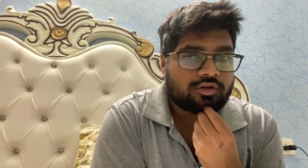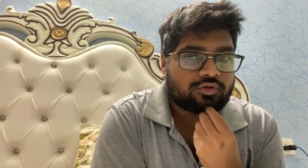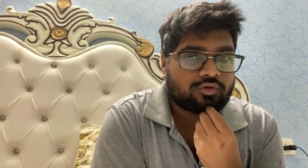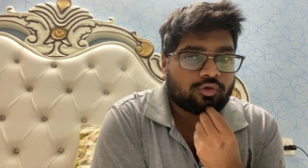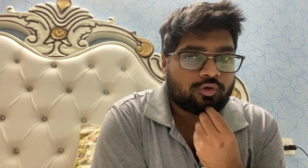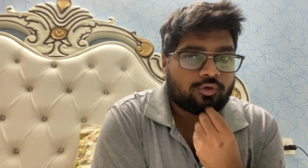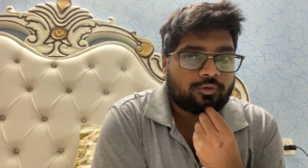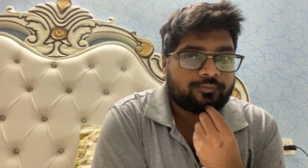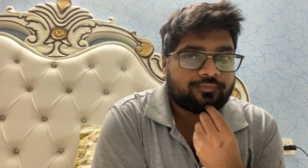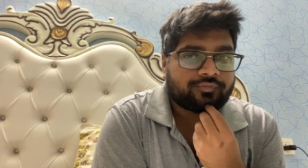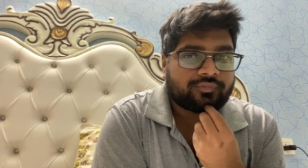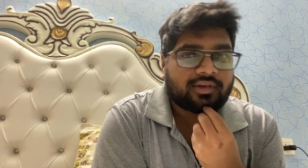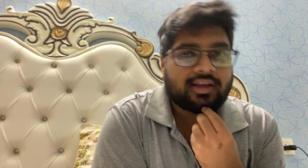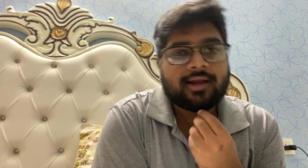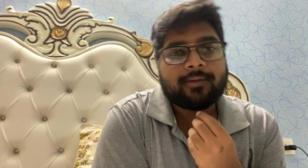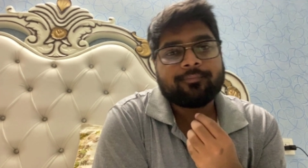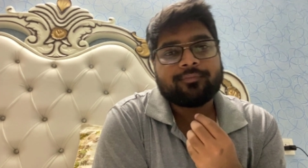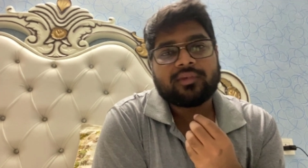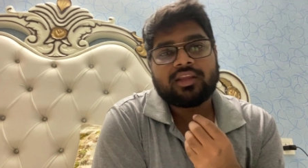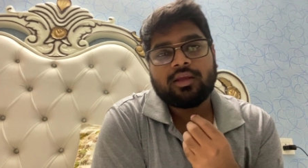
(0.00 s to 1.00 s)
so
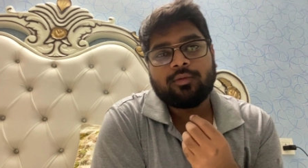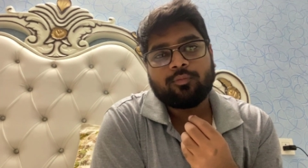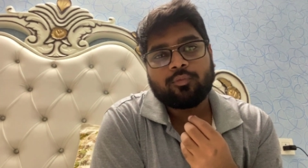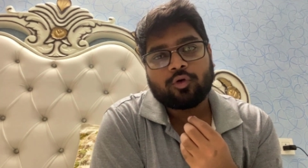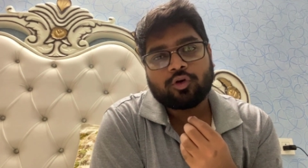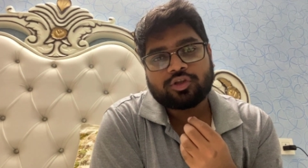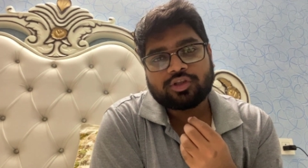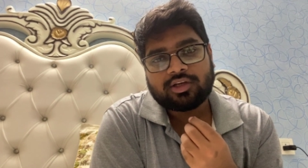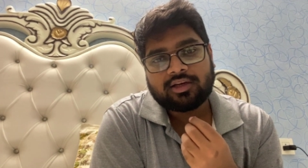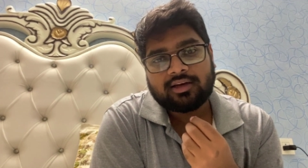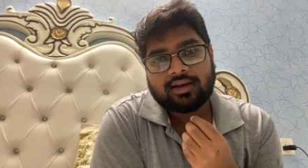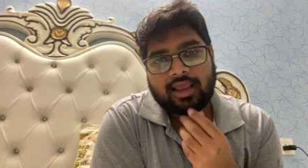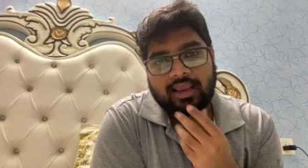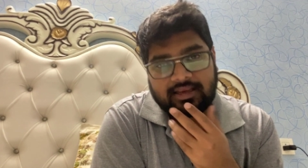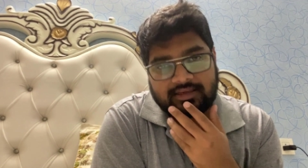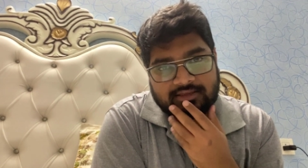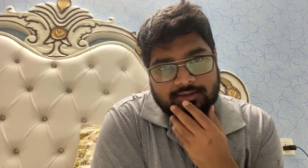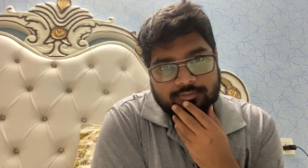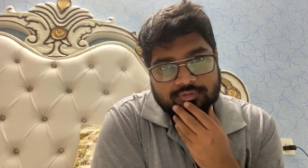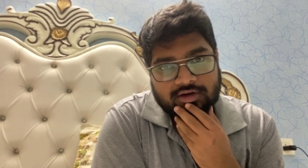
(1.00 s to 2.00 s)
yeah keep watching
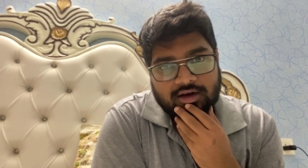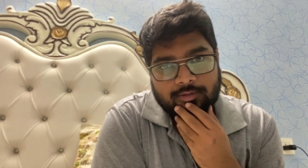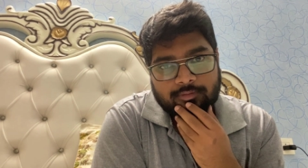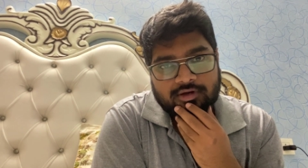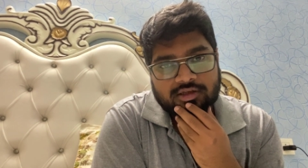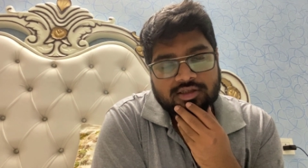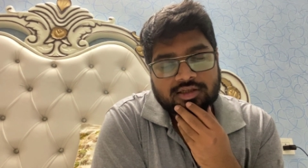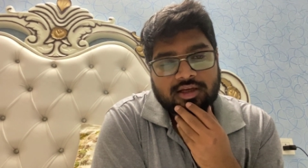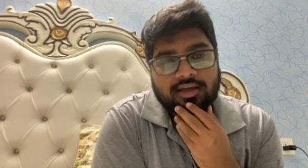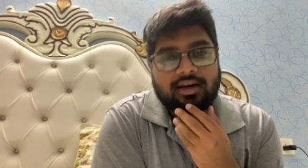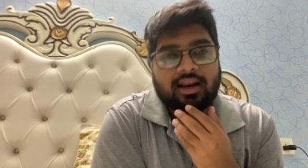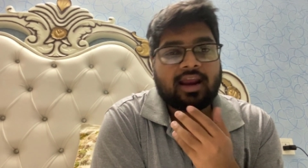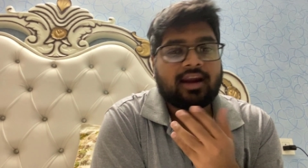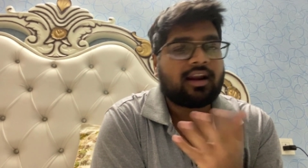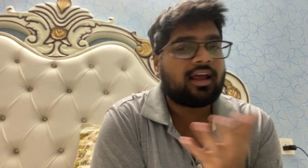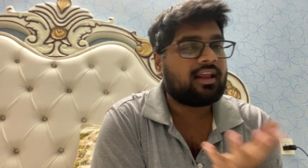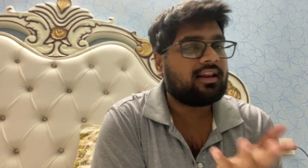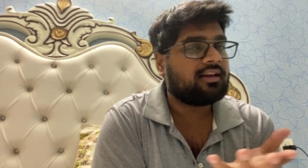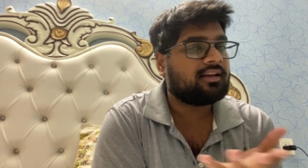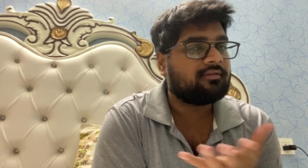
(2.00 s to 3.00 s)
like subscribe and share
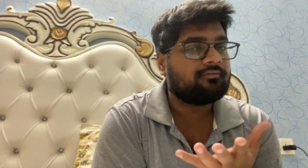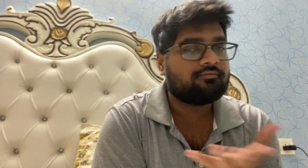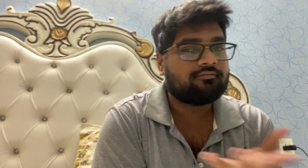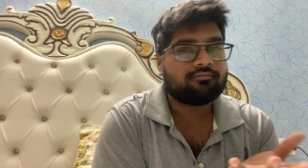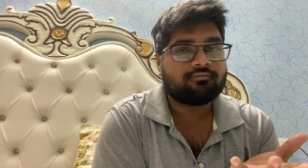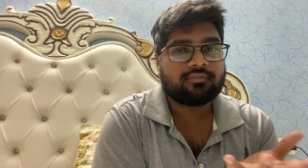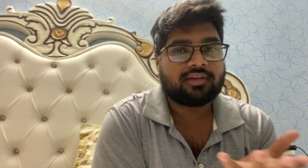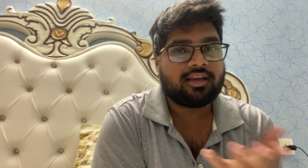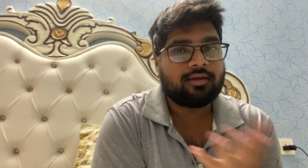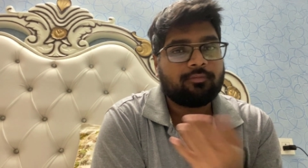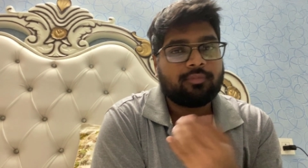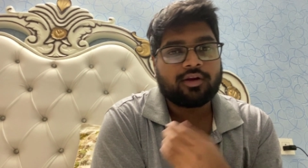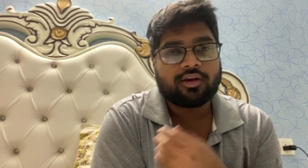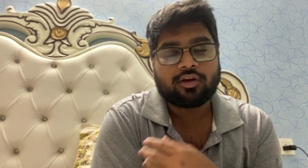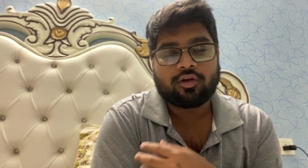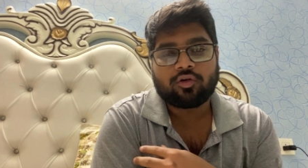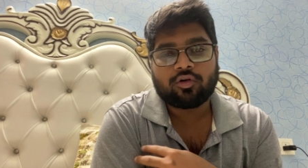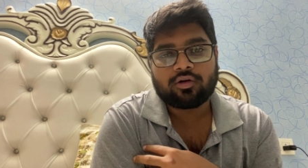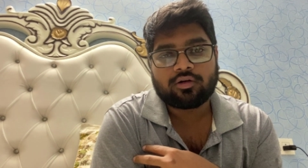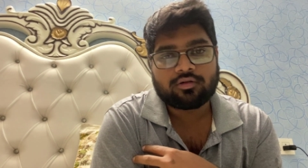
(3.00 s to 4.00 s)
and i'll keep
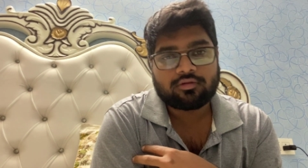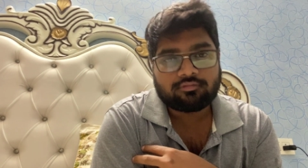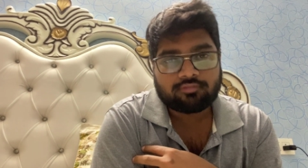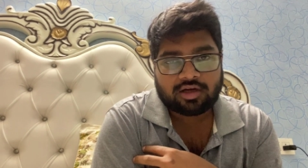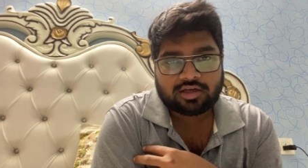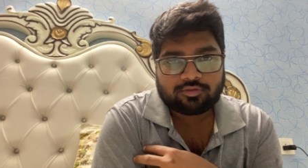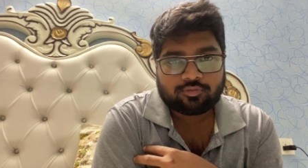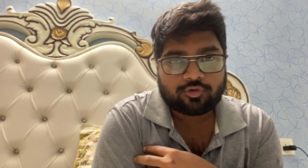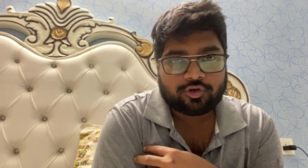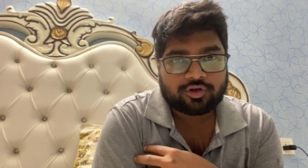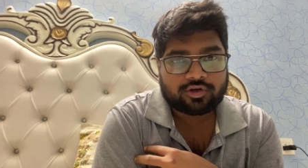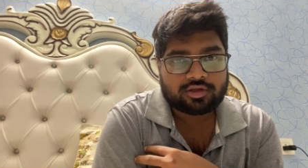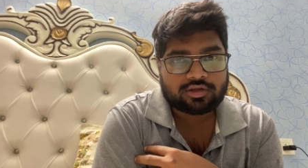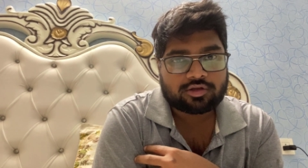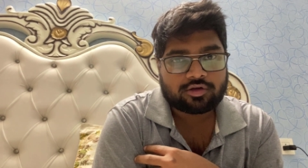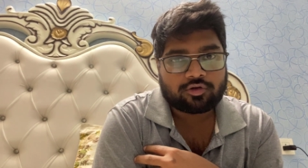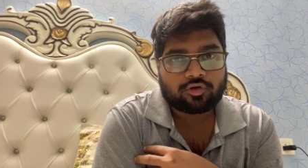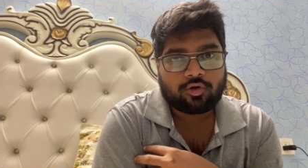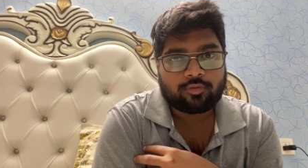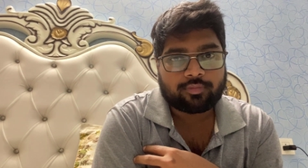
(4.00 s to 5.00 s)
bringing on much more
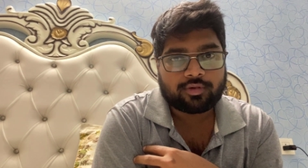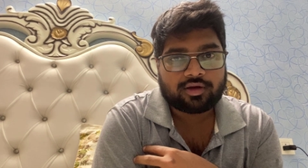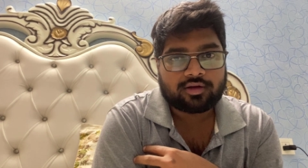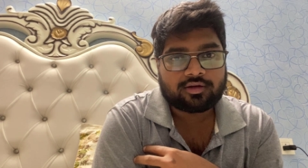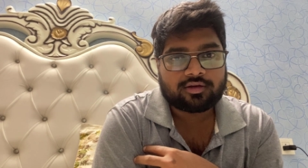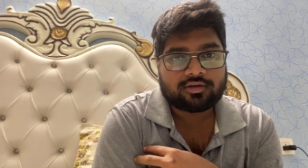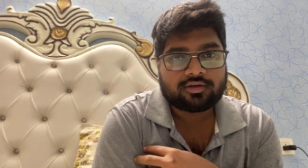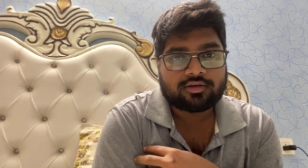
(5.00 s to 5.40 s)
interesting topic